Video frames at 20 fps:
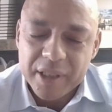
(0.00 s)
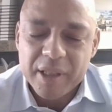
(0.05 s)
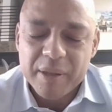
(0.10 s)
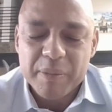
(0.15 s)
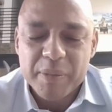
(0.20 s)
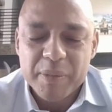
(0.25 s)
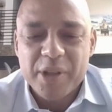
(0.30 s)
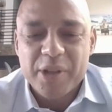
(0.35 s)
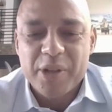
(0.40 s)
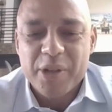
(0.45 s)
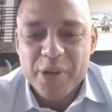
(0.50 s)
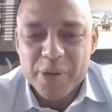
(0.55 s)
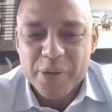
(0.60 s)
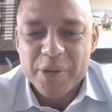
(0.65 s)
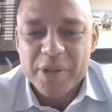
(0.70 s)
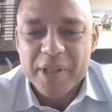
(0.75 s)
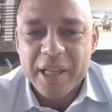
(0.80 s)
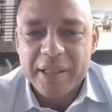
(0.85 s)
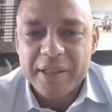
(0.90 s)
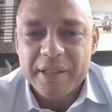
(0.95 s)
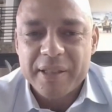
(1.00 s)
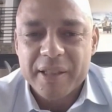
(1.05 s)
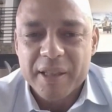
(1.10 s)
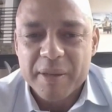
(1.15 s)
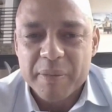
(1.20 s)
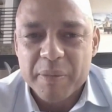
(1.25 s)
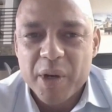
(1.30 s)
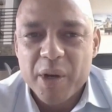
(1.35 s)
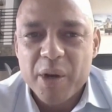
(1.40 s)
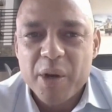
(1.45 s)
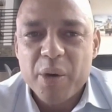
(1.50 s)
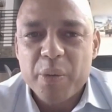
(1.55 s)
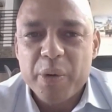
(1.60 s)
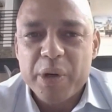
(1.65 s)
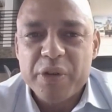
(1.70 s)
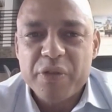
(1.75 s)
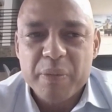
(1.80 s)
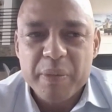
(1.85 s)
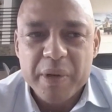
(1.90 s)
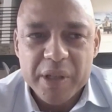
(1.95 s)
to use that term,
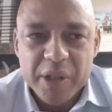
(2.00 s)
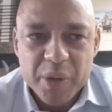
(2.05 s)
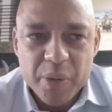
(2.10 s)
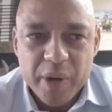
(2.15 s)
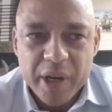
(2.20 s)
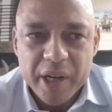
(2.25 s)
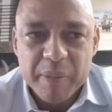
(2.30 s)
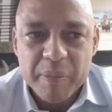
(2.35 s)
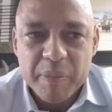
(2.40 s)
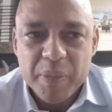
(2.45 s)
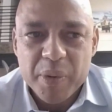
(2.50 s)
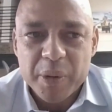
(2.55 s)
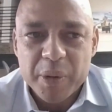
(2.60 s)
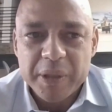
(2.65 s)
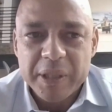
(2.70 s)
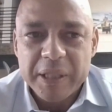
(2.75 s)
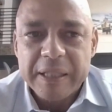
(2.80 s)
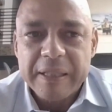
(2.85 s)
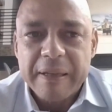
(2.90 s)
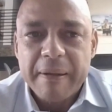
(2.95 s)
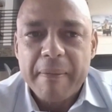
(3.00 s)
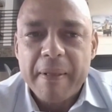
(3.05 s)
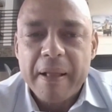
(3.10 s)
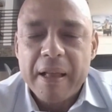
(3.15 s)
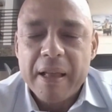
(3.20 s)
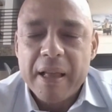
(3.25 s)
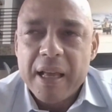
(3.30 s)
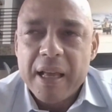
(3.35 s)
which for me is quite important.